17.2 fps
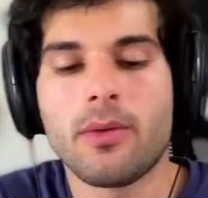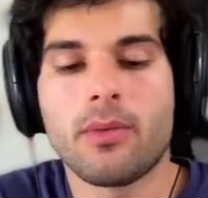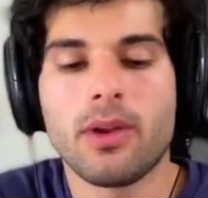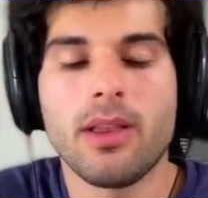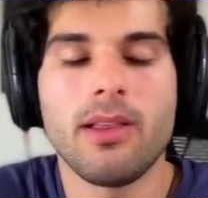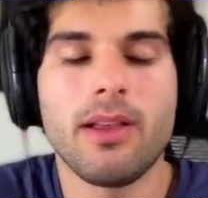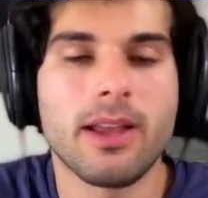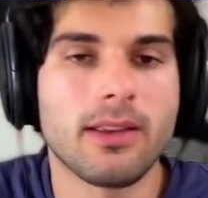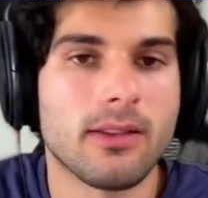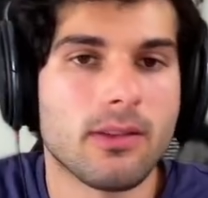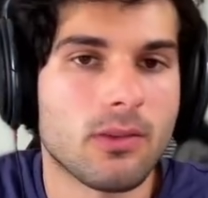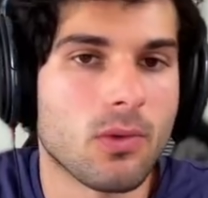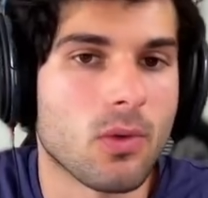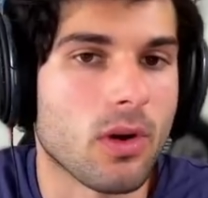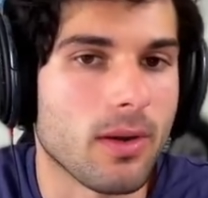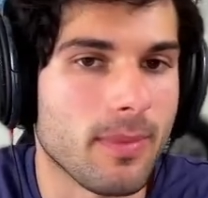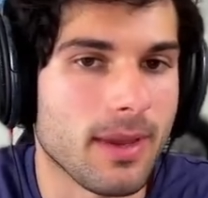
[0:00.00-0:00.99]
really like this
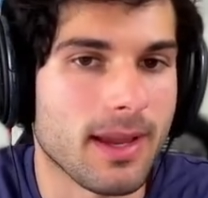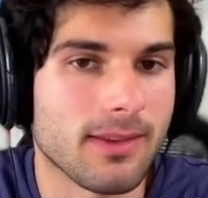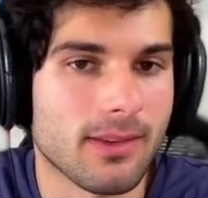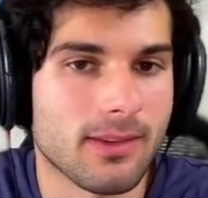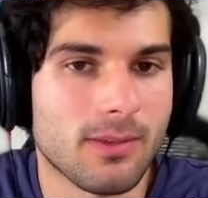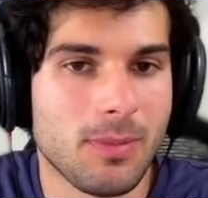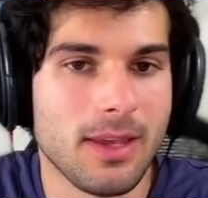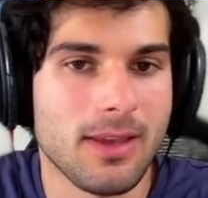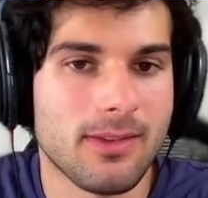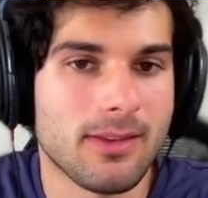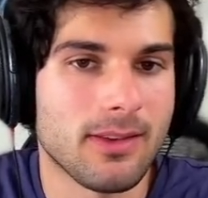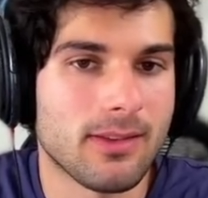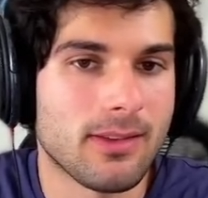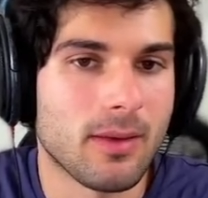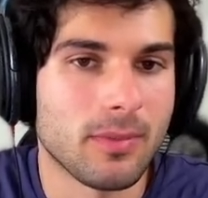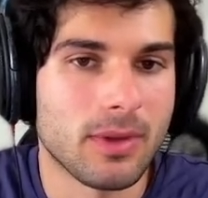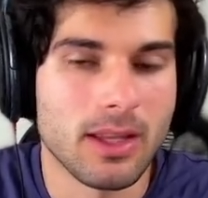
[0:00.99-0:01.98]
story because it speaks to
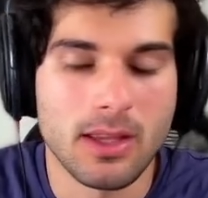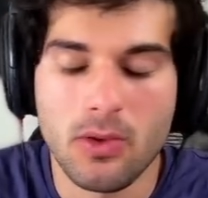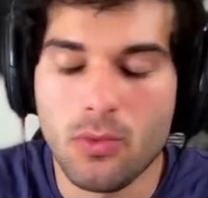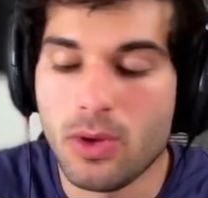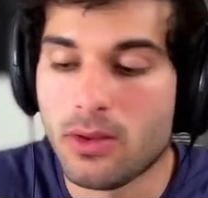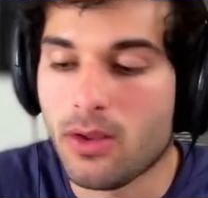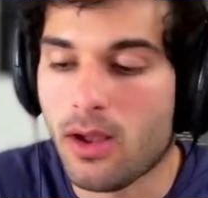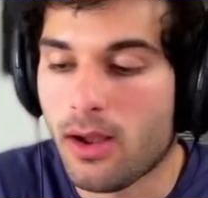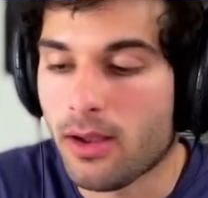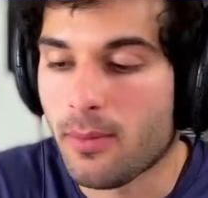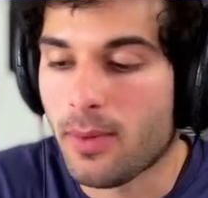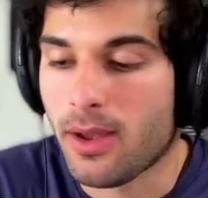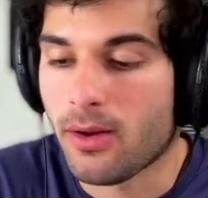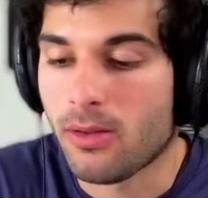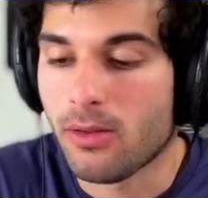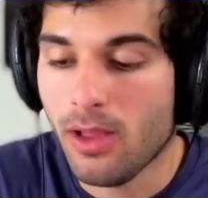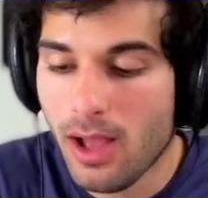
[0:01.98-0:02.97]
something that we talk
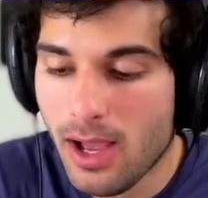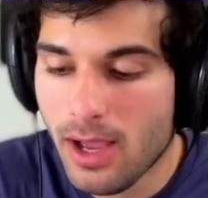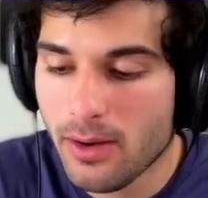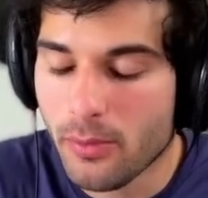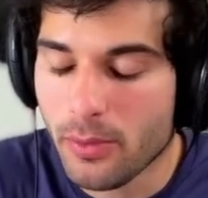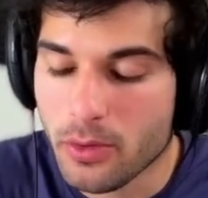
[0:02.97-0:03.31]
about a lot,